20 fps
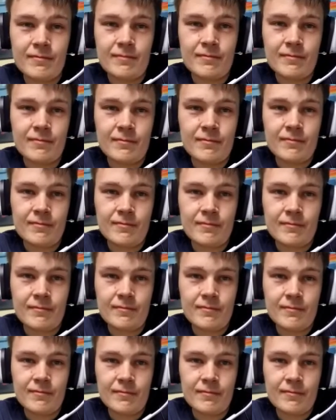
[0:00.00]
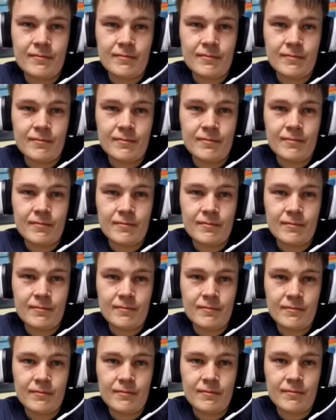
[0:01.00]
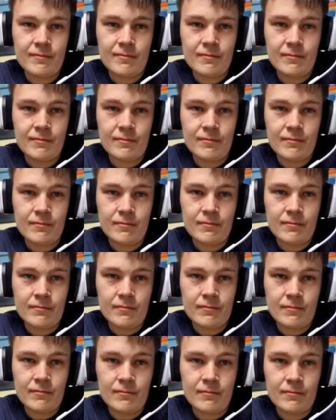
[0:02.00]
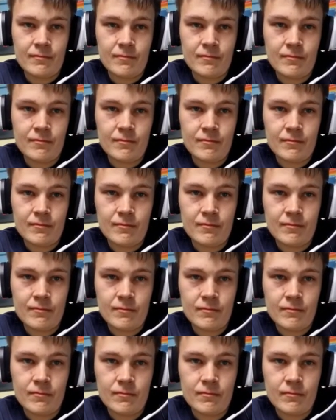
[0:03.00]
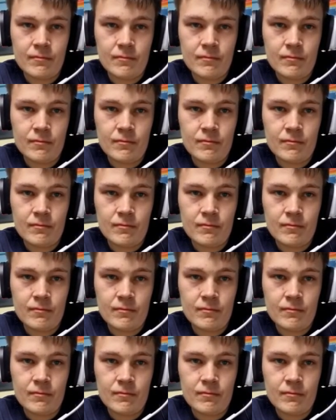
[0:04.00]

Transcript: (silent)